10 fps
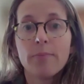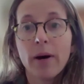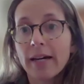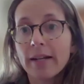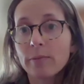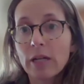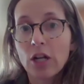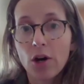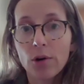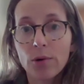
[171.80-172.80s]
But we
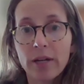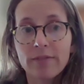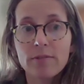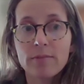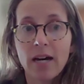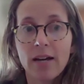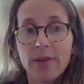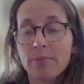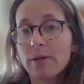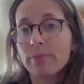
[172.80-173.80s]
know in Vermont
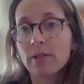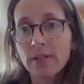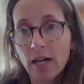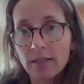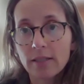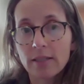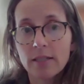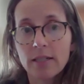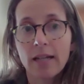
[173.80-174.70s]
that people of color